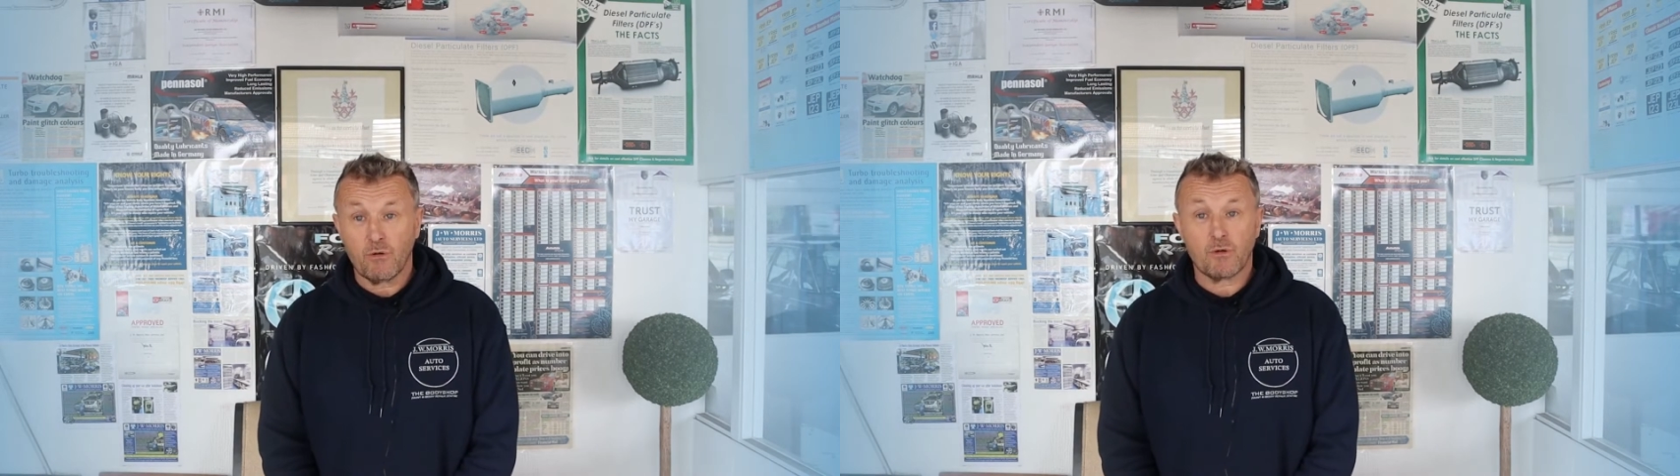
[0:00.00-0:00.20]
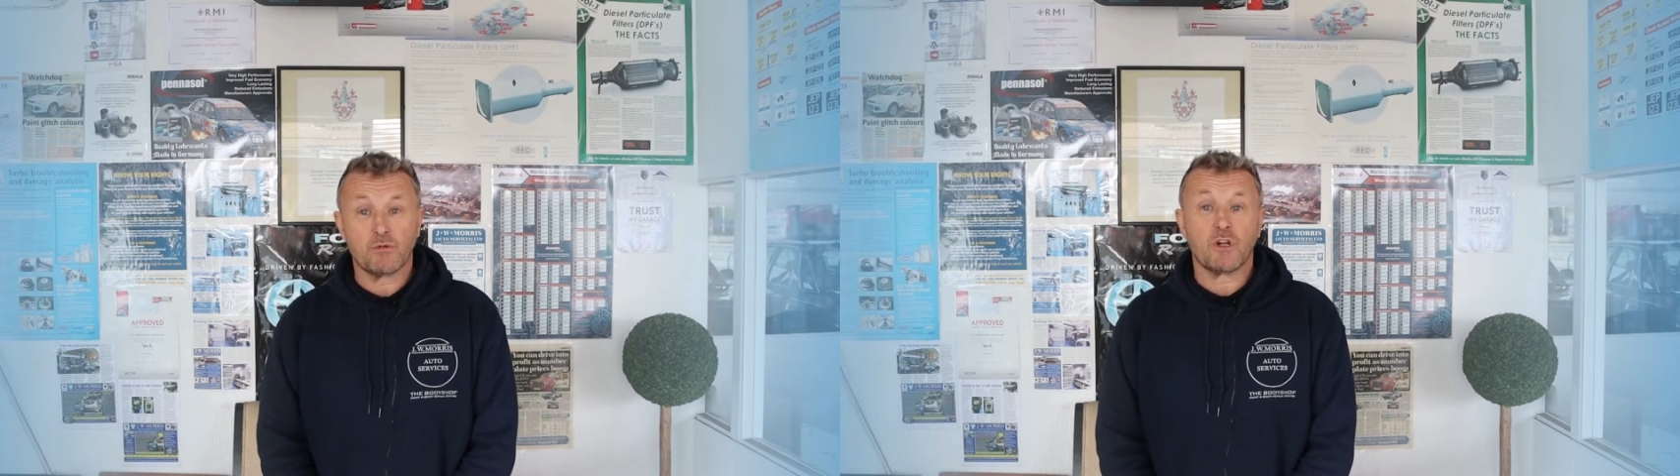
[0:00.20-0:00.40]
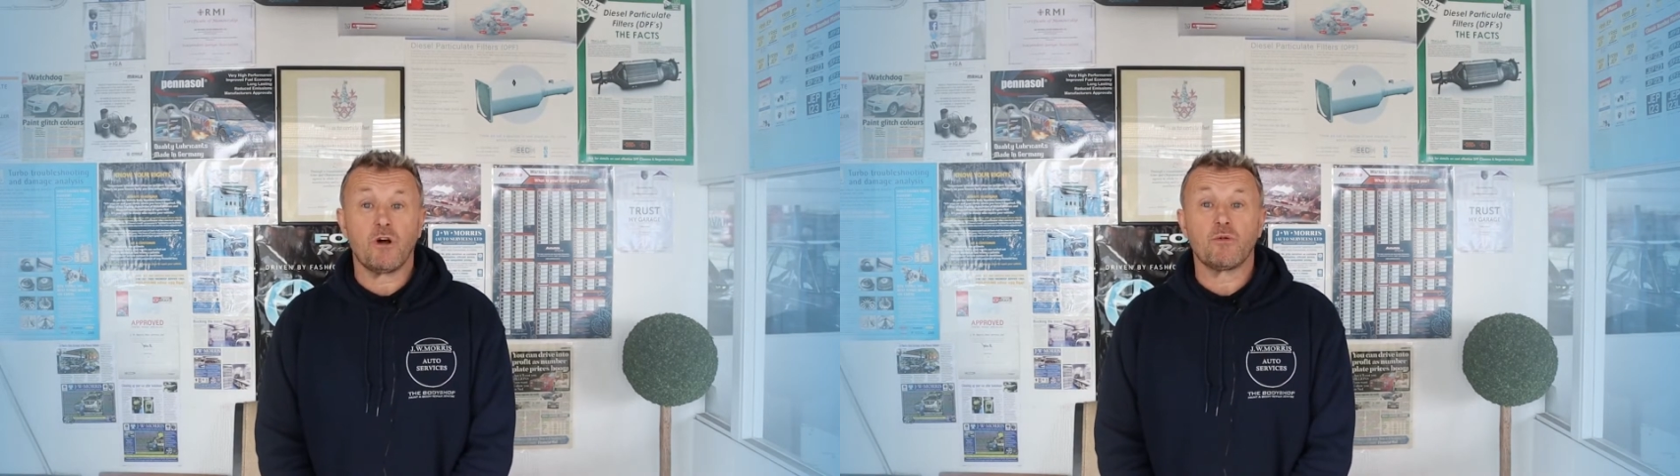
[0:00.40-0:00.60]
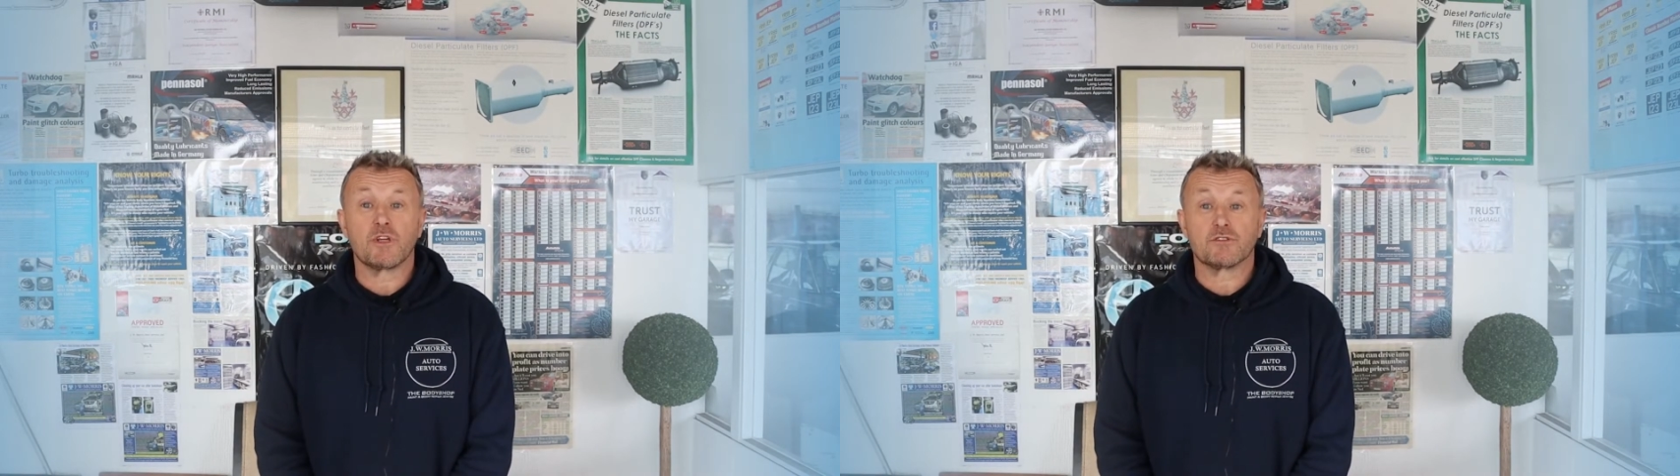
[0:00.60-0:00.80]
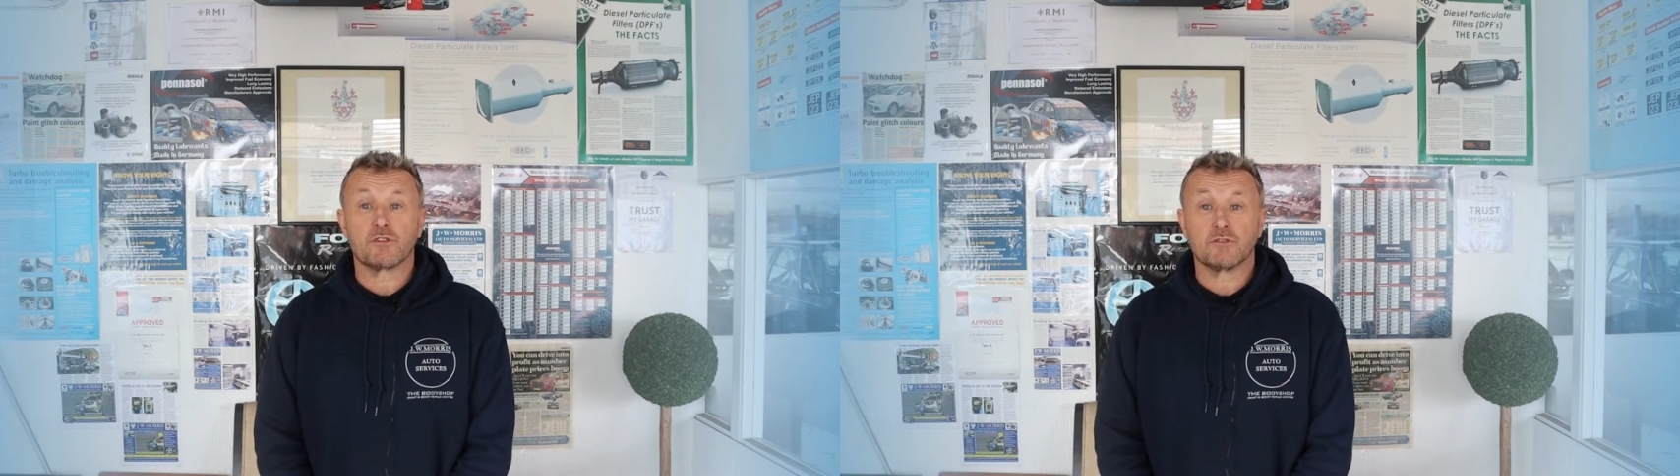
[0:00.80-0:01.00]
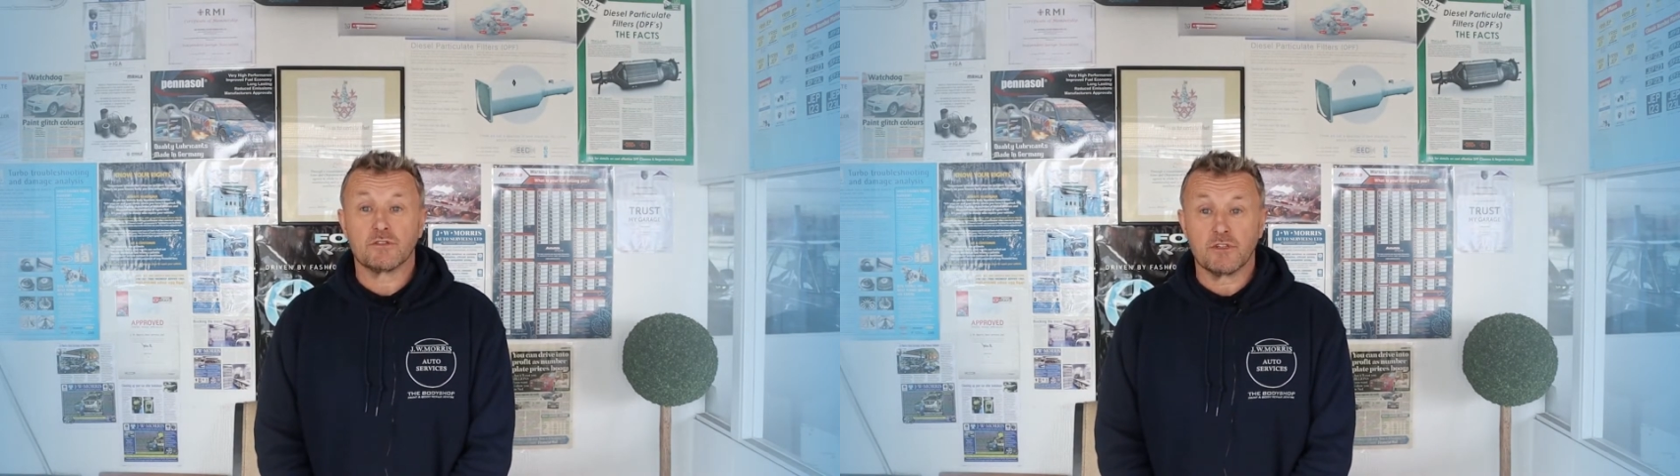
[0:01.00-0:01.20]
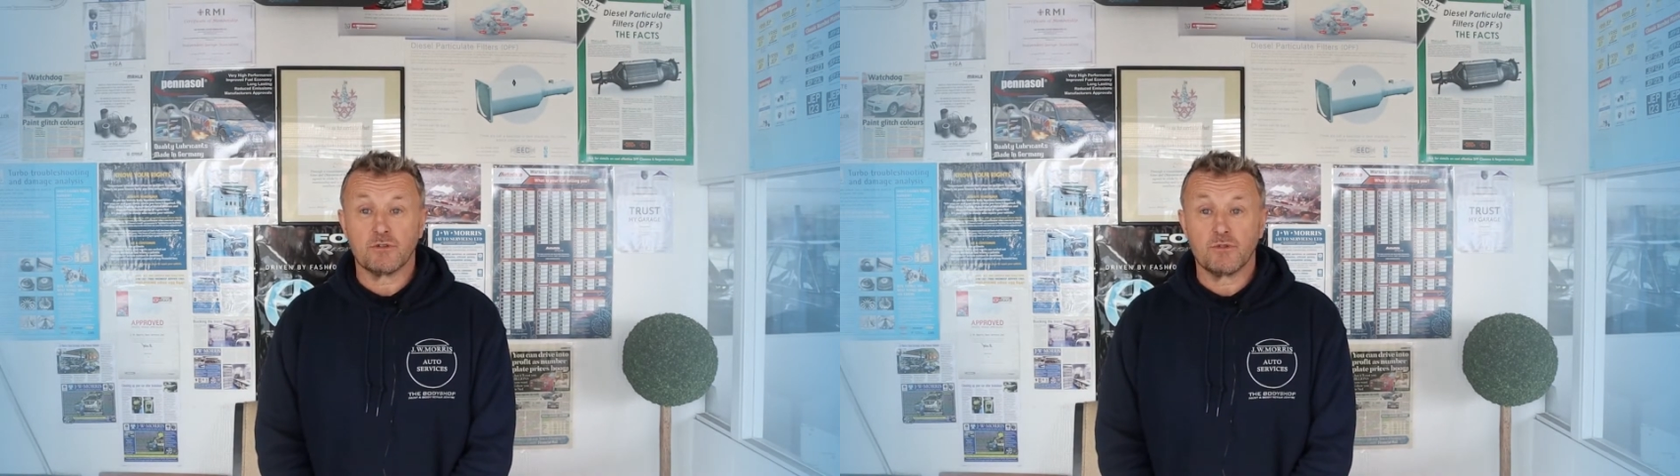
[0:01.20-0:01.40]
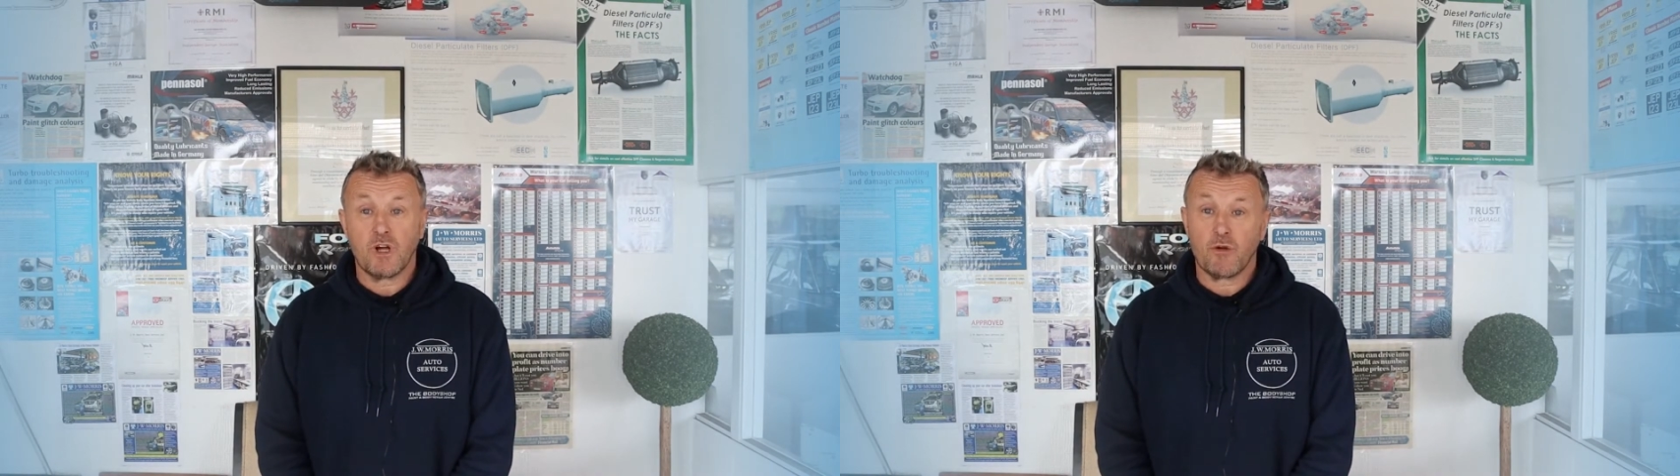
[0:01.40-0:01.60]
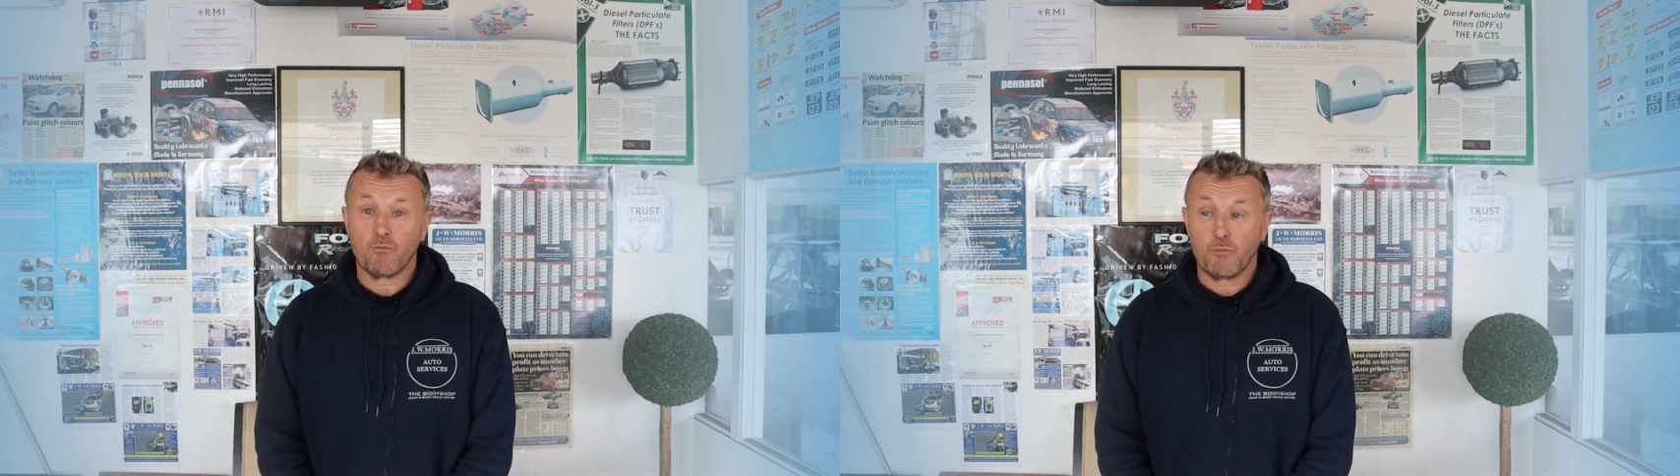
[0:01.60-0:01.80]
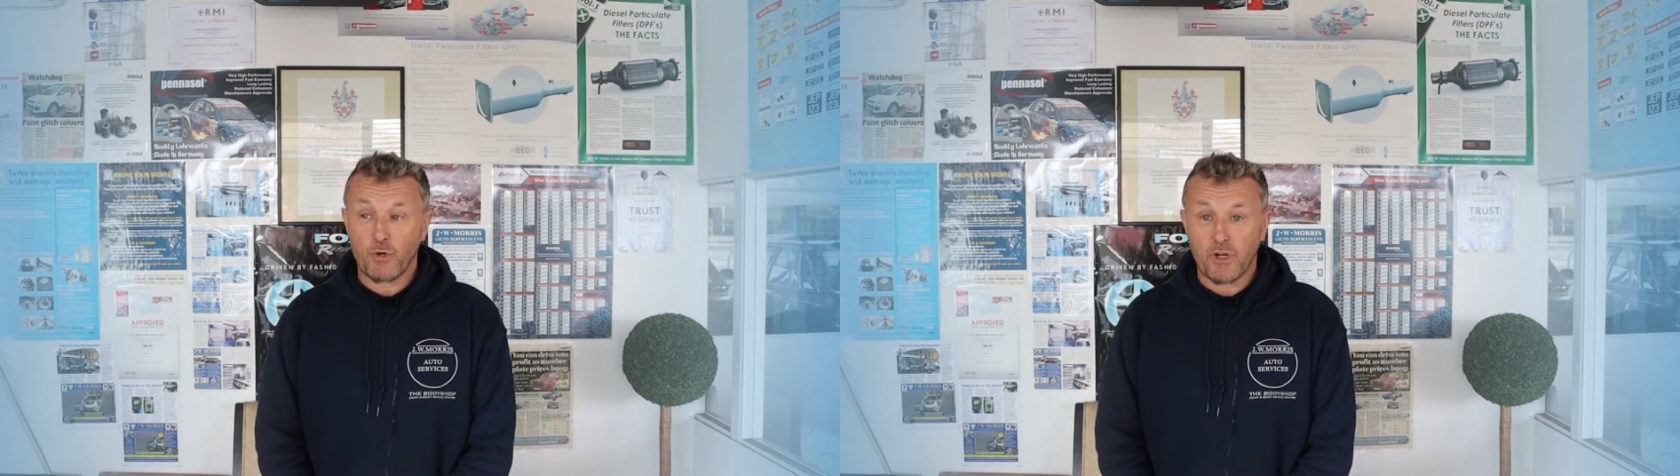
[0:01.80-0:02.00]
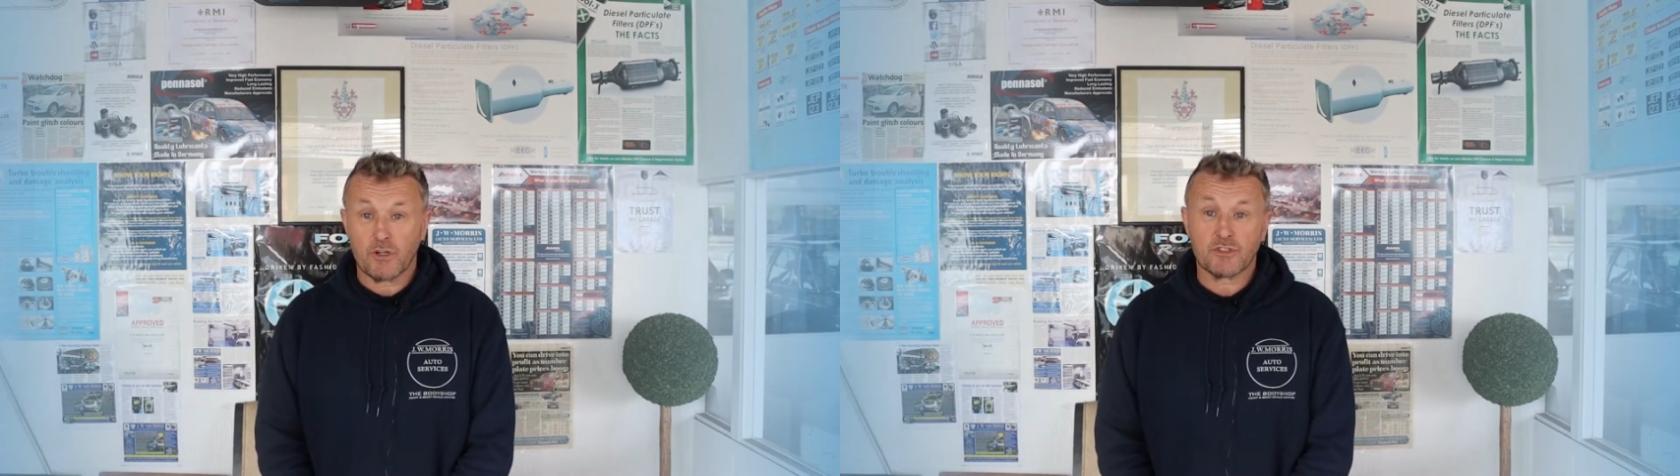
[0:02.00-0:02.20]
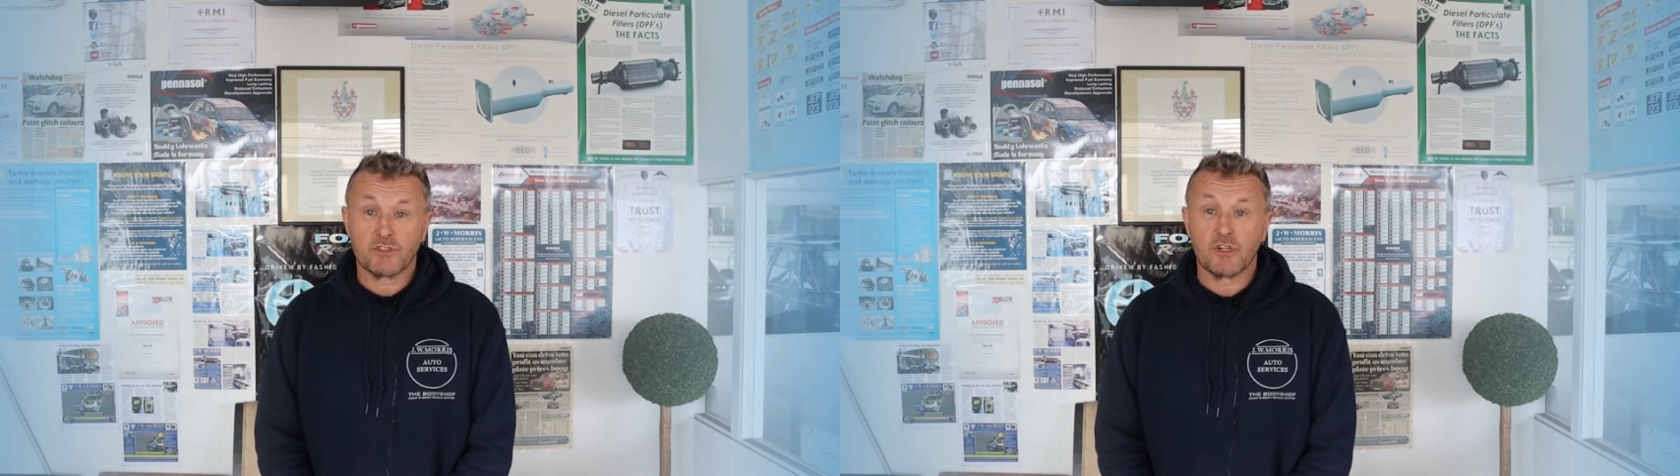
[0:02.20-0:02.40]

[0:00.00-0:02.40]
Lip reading: we would always put it onto